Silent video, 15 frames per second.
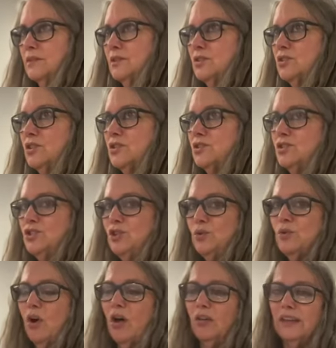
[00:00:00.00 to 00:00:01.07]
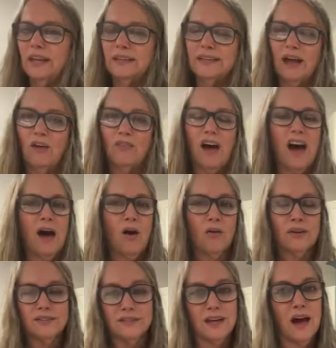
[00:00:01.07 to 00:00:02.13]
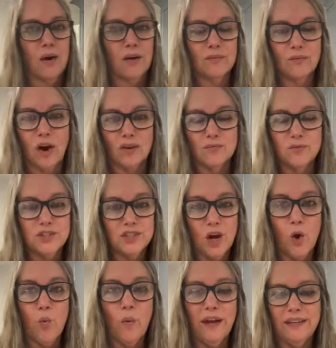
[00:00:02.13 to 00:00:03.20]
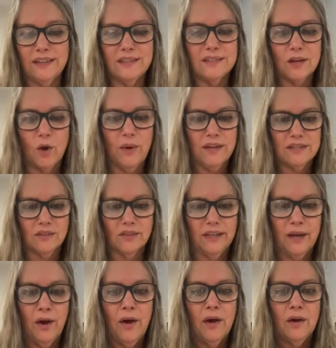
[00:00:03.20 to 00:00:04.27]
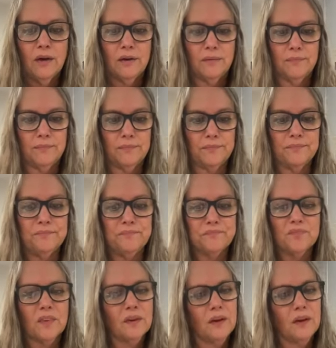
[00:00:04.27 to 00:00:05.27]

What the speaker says: just doodollying down the aisle because I got so winded so easily. So